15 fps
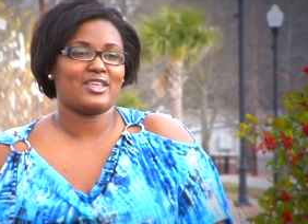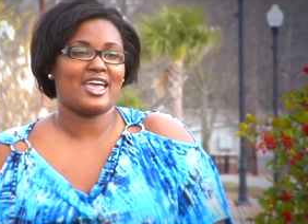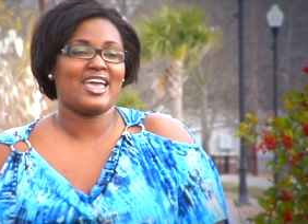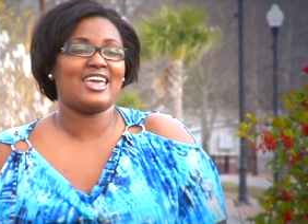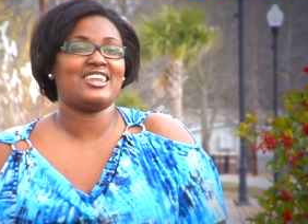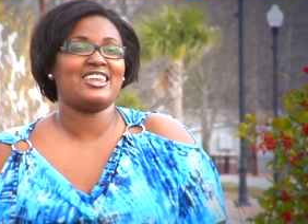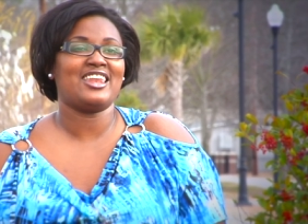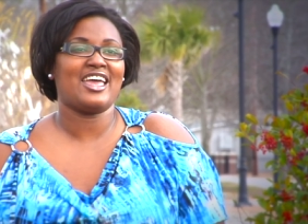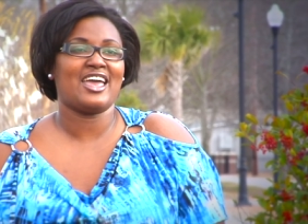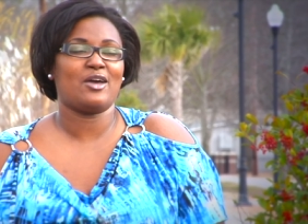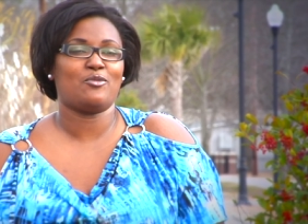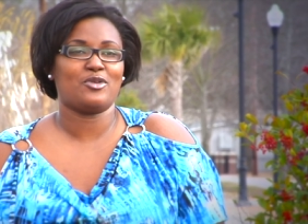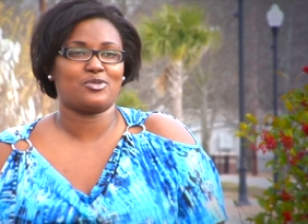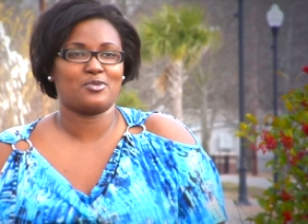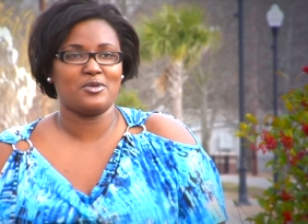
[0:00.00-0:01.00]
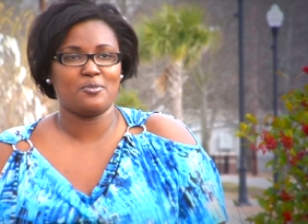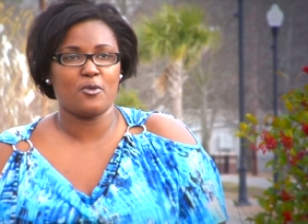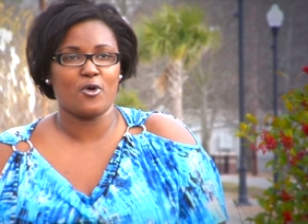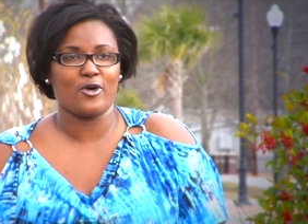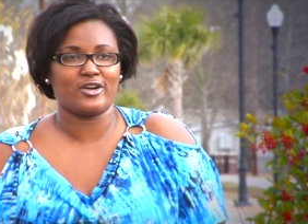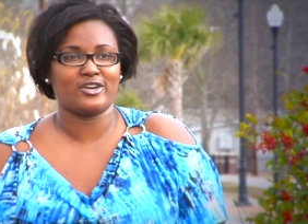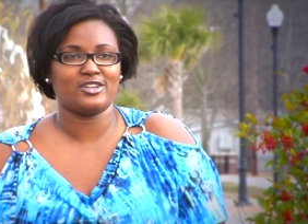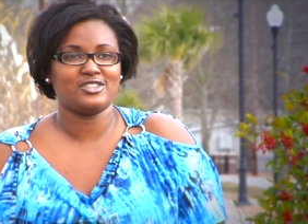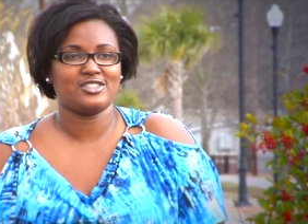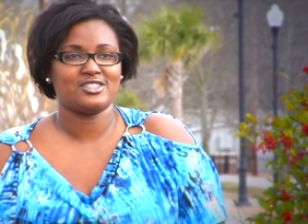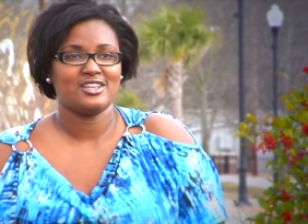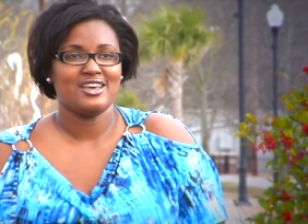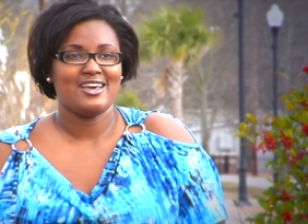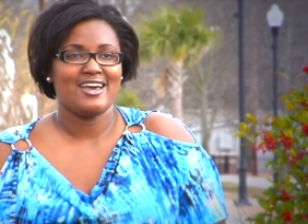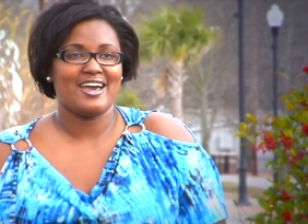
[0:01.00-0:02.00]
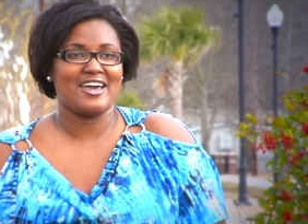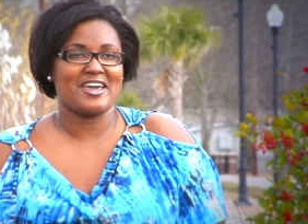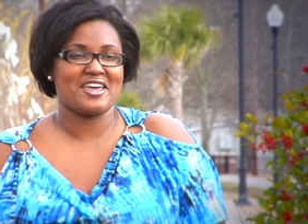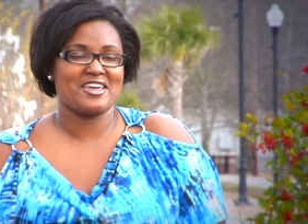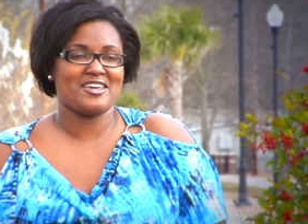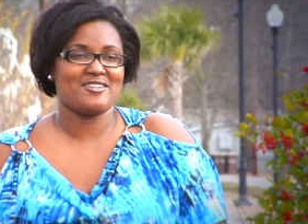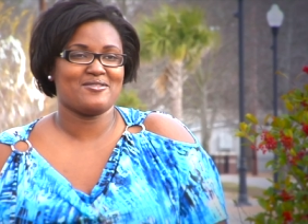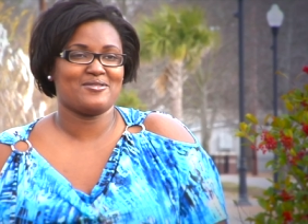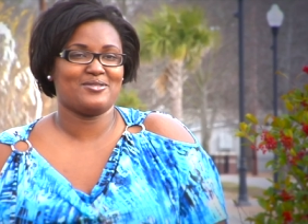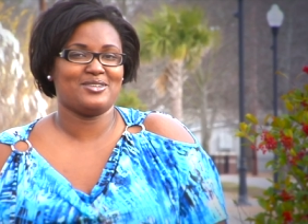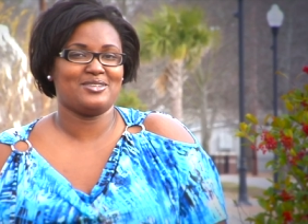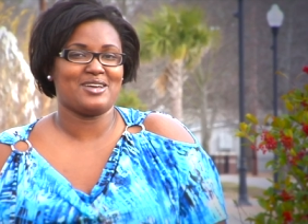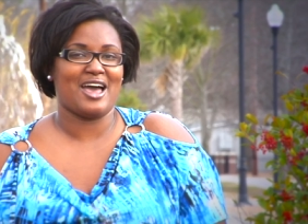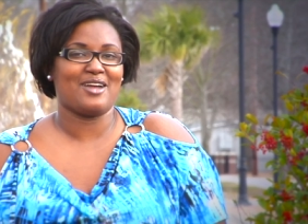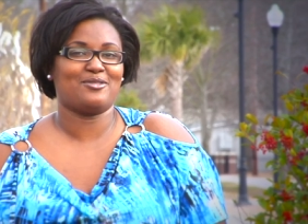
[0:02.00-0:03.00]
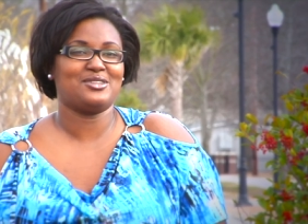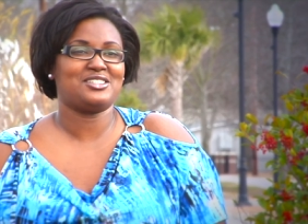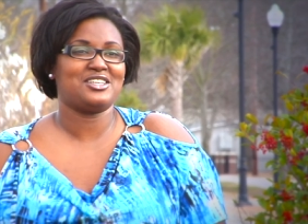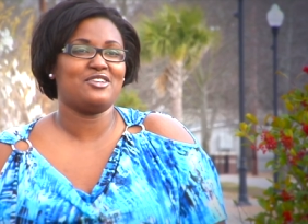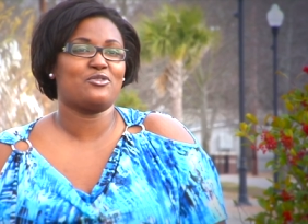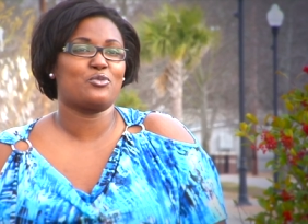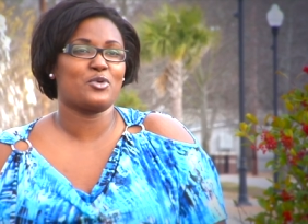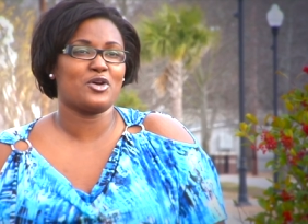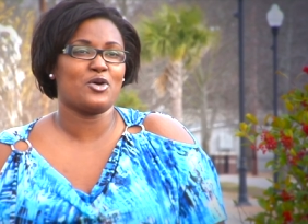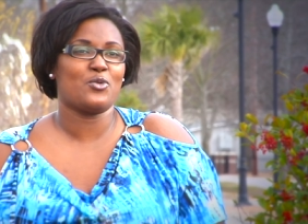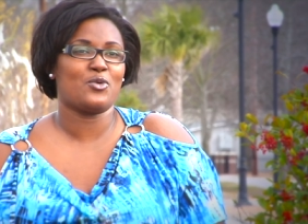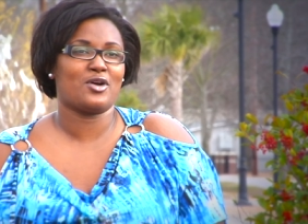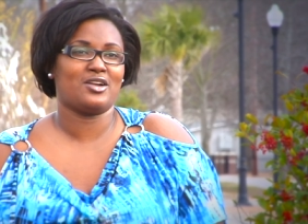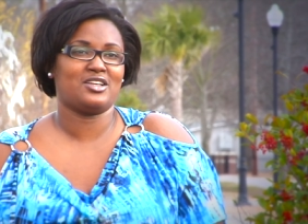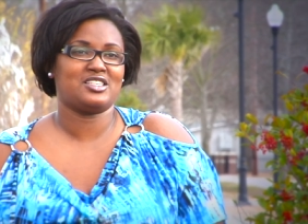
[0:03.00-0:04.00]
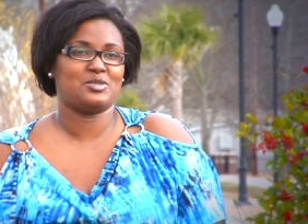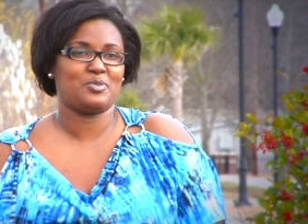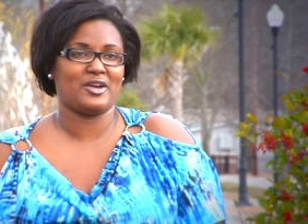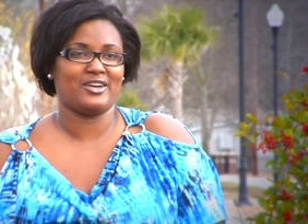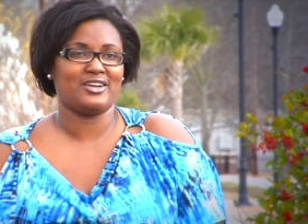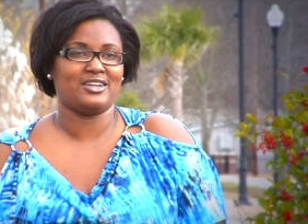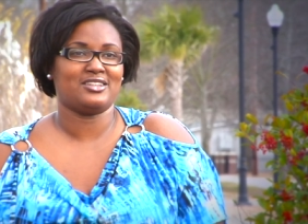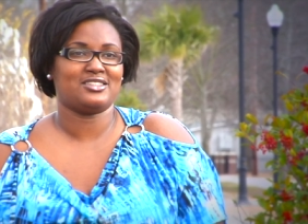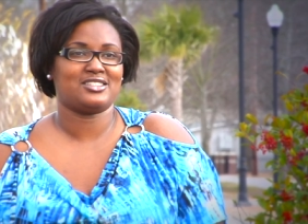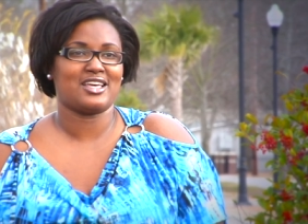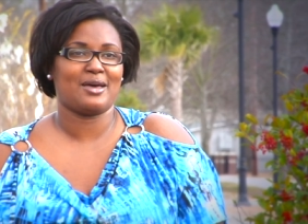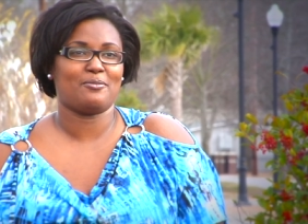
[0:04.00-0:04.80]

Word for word: hand in hand with reporters. I, I received real world experience.